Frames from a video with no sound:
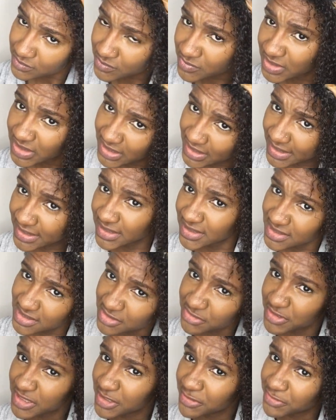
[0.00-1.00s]
Okay, it doesn't
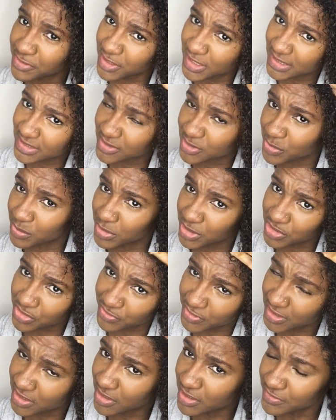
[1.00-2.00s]
really feel like it's got much of a
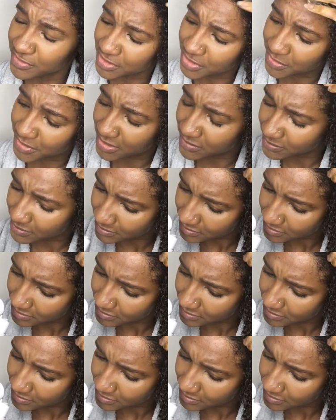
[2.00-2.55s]
lather to it